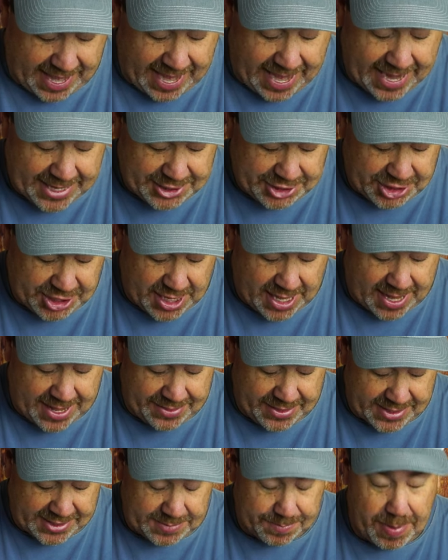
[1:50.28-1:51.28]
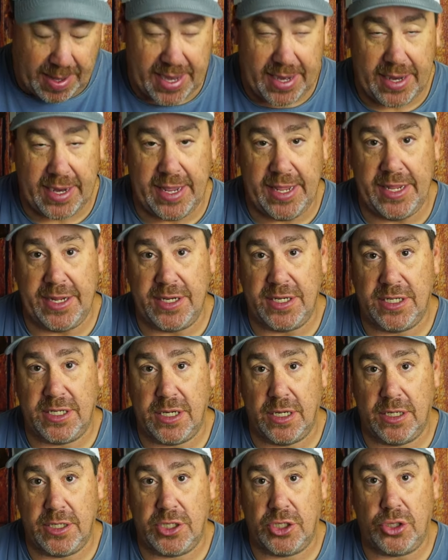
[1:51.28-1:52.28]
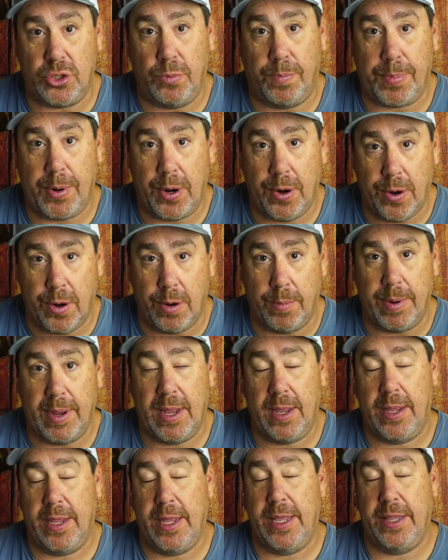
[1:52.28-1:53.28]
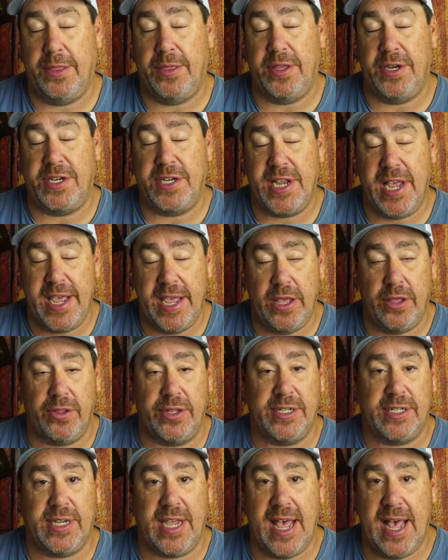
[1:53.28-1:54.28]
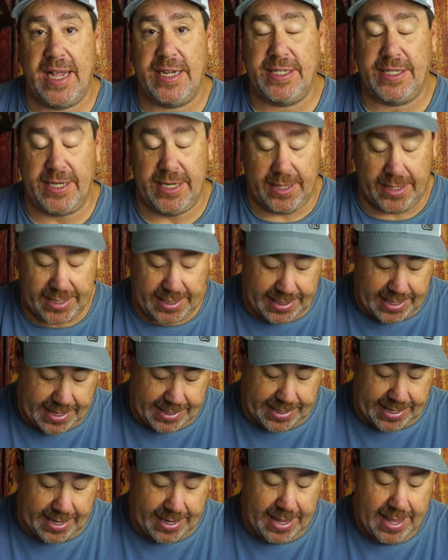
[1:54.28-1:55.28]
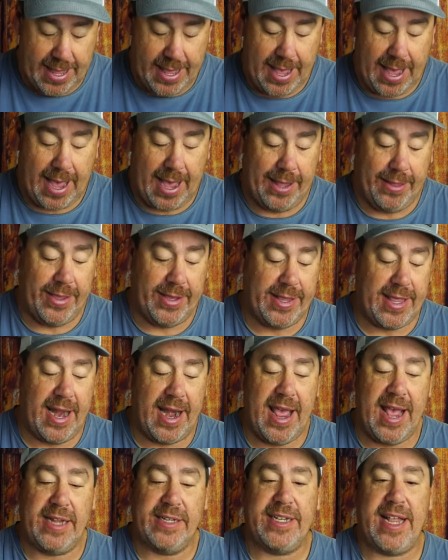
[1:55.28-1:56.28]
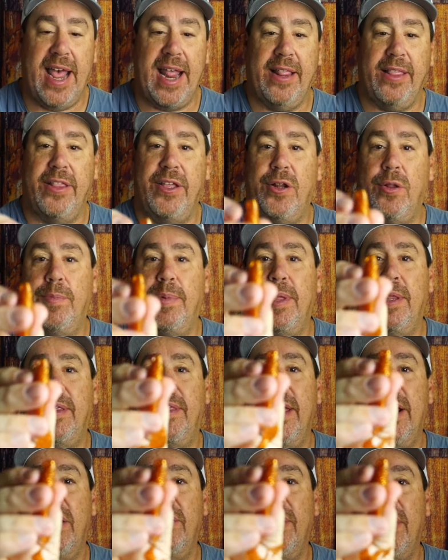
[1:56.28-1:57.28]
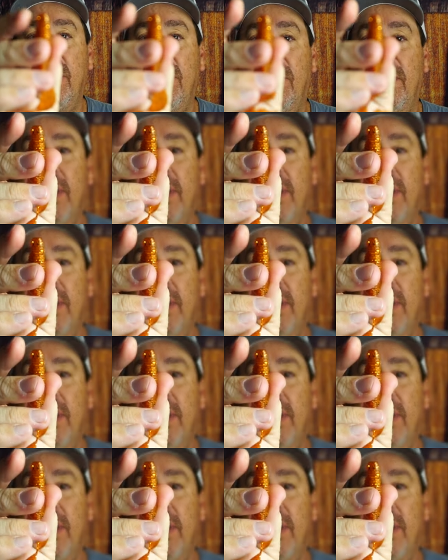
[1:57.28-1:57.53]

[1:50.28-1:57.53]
action on this bait is superb. The tail is constantly kicking. I like that it has that little bit there that you